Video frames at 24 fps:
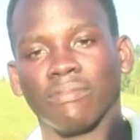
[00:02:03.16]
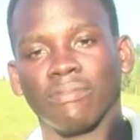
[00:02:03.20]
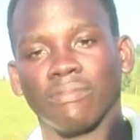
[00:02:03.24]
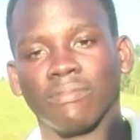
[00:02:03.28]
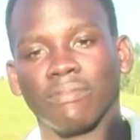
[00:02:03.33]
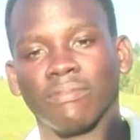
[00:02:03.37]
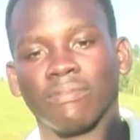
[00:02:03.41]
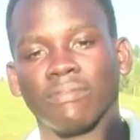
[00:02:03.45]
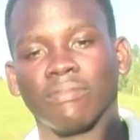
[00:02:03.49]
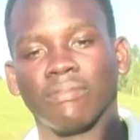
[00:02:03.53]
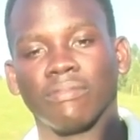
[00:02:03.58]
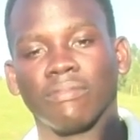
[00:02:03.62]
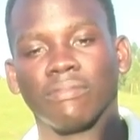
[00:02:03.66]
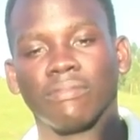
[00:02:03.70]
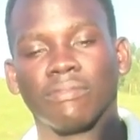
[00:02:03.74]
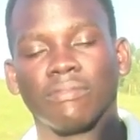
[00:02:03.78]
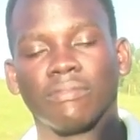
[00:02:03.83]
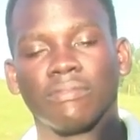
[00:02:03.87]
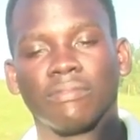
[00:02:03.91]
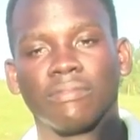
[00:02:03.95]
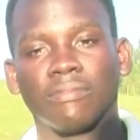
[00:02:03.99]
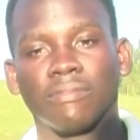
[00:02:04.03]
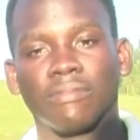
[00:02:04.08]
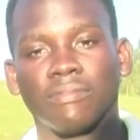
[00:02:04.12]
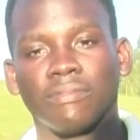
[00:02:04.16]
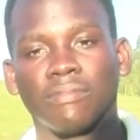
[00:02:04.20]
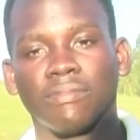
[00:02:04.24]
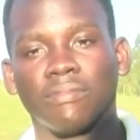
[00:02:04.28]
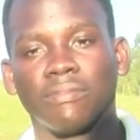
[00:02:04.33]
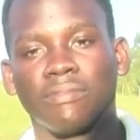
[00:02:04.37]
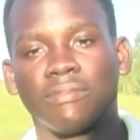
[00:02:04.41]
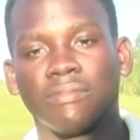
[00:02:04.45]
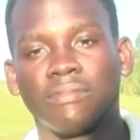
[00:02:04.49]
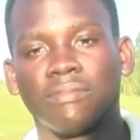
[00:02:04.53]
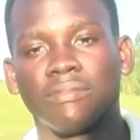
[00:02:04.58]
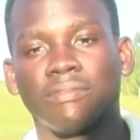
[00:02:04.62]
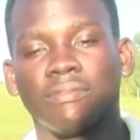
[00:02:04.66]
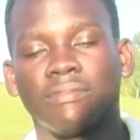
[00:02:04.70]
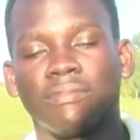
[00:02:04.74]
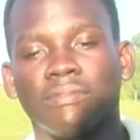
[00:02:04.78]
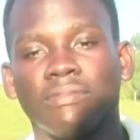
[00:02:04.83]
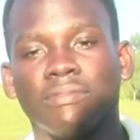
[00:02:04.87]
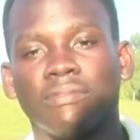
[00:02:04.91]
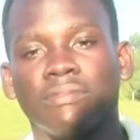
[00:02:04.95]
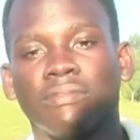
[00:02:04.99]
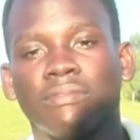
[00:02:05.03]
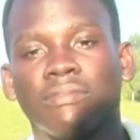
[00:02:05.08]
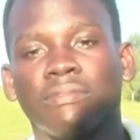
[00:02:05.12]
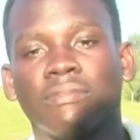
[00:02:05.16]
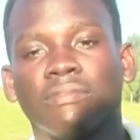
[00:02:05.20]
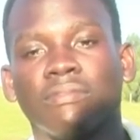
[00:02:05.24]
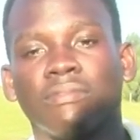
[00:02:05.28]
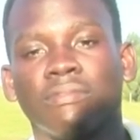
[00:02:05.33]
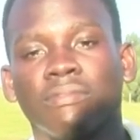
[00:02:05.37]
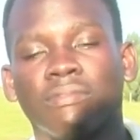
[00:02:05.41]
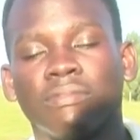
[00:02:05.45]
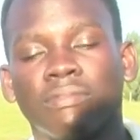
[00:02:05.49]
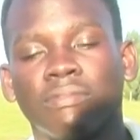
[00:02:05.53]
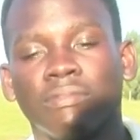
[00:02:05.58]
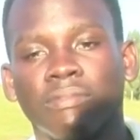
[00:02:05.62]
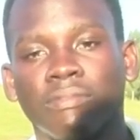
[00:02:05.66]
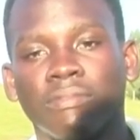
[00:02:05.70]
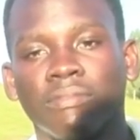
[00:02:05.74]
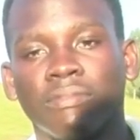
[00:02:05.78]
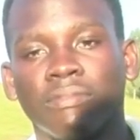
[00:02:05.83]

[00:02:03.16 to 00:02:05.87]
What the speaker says: [no speech]